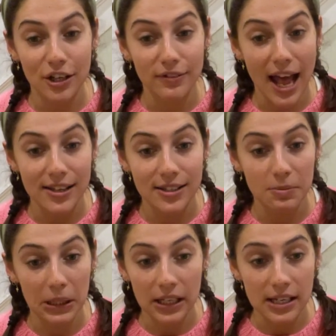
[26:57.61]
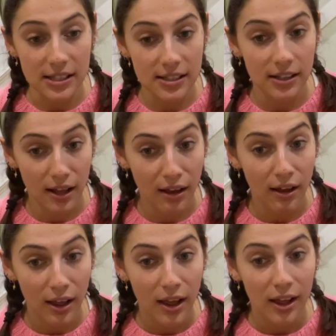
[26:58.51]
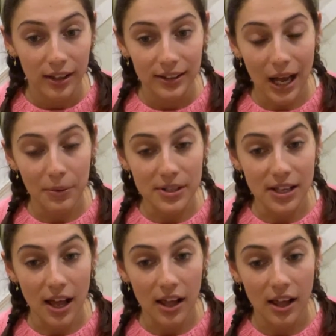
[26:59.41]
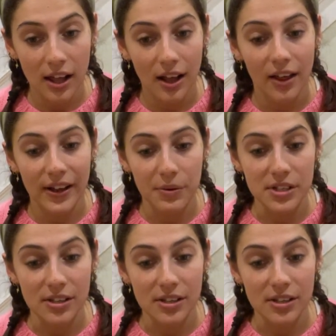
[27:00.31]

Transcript: a rest because that was a, that was a